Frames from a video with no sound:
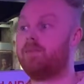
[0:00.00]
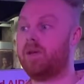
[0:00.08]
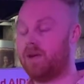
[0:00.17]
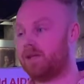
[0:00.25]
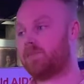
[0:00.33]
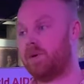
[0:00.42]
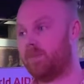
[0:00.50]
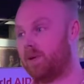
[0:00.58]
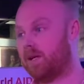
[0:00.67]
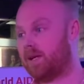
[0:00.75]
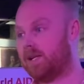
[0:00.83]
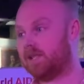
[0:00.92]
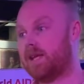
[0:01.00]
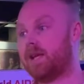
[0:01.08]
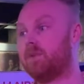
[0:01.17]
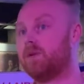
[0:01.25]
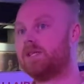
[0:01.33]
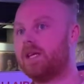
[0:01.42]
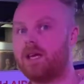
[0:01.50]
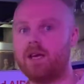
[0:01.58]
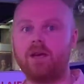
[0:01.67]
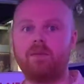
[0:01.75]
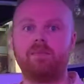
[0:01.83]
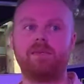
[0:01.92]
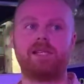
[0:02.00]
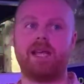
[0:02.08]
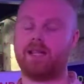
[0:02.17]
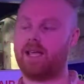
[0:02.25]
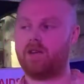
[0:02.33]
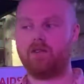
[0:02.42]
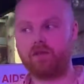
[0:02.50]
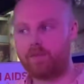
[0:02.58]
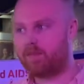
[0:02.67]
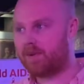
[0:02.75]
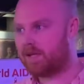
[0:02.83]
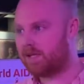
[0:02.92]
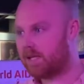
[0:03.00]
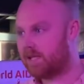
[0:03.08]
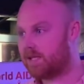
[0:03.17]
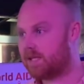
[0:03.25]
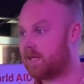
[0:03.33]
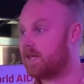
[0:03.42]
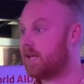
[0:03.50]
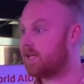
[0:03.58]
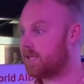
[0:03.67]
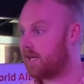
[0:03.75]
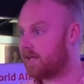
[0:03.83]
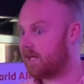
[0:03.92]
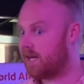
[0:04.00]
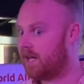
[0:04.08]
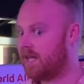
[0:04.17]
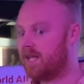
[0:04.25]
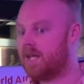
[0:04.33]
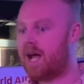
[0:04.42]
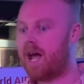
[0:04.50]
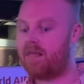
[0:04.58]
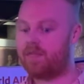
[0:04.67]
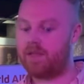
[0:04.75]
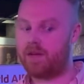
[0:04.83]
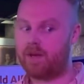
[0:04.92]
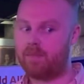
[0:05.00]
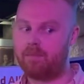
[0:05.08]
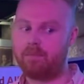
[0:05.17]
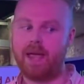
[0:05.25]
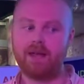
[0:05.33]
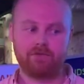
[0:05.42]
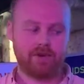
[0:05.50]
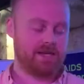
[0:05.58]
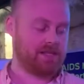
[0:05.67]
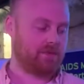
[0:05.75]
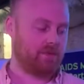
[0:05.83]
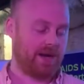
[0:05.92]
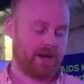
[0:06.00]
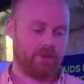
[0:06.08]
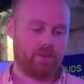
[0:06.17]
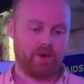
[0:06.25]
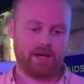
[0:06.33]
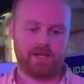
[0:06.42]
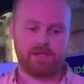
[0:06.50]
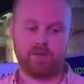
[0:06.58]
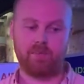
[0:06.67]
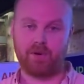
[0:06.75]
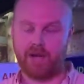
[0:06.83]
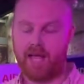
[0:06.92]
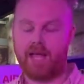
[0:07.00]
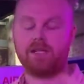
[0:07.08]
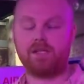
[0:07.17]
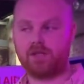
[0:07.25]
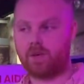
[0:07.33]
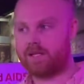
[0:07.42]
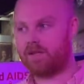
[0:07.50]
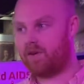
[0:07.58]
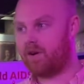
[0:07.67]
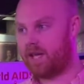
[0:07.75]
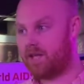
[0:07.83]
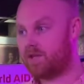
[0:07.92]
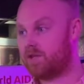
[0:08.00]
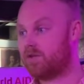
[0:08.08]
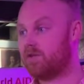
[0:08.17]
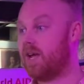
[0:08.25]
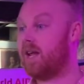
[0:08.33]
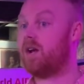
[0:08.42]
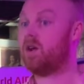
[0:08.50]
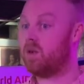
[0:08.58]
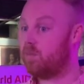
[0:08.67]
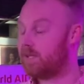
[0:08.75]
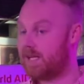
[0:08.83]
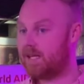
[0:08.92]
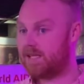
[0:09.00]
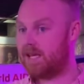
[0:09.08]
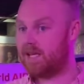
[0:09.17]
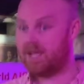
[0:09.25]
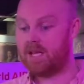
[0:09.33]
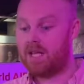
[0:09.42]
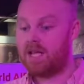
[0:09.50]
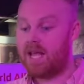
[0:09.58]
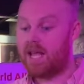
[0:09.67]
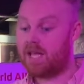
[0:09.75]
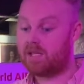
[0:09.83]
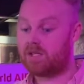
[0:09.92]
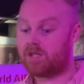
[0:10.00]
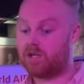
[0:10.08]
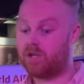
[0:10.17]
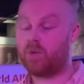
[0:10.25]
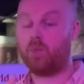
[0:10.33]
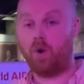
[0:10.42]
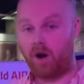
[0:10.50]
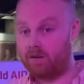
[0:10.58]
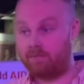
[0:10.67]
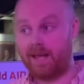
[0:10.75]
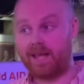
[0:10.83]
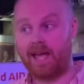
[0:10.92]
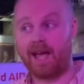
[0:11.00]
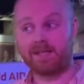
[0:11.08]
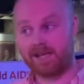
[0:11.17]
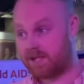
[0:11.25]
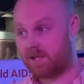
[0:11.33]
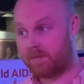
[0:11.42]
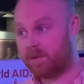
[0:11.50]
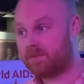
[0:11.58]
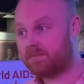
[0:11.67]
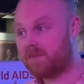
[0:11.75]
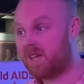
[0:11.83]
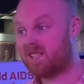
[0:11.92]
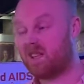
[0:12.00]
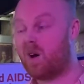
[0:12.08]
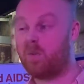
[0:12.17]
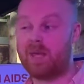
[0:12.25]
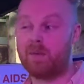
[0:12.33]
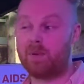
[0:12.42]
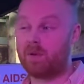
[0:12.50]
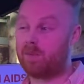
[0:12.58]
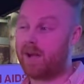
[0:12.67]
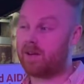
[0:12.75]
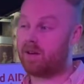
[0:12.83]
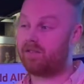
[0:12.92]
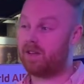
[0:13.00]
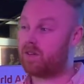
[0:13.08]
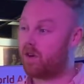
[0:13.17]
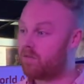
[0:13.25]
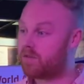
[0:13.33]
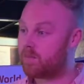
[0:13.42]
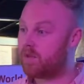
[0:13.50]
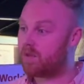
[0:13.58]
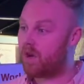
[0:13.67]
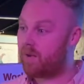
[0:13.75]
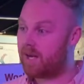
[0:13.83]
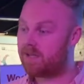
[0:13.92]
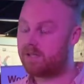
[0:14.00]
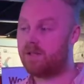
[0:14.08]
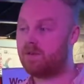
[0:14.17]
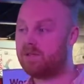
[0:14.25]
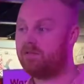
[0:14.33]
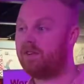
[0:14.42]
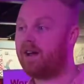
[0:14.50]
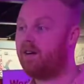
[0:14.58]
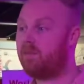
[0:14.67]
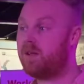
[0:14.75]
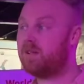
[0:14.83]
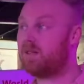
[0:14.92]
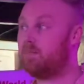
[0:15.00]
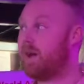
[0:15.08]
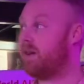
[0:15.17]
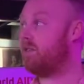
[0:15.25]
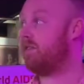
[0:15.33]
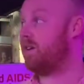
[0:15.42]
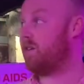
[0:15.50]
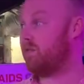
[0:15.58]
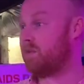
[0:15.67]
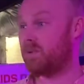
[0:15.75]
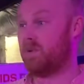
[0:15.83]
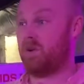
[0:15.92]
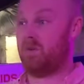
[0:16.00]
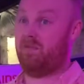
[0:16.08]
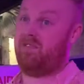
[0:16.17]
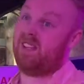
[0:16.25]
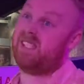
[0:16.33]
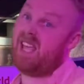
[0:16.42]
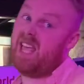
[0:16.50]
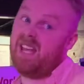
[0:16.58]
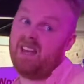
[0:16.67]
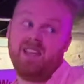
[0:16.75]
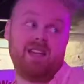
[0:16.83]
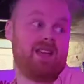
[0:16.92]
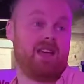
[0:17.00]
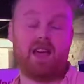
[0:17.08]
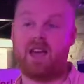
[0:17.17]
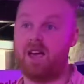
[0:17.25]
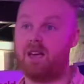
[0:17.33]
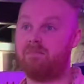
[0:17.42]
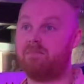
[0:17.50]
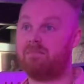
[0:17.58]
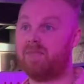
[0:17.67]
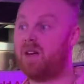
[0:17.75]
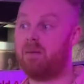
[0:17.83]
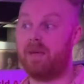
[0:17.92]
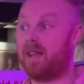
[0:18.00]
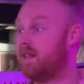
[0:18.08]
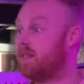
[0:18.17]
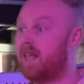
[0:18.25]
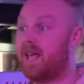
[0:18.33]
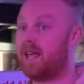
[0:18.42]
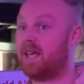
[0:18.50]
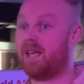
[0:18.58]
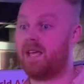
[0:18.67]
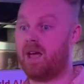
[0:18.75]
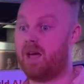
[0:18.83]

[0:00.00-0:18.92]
in municipal buildings, in museums, in like government buildings and things like that. And the main reason why we're wanting to bring it into 24 Kitchen Street in a club setting is to, one, make it accessible. There's a lot of people who might not feel comfortable going into those environments and might not feel comfortable visiting them in like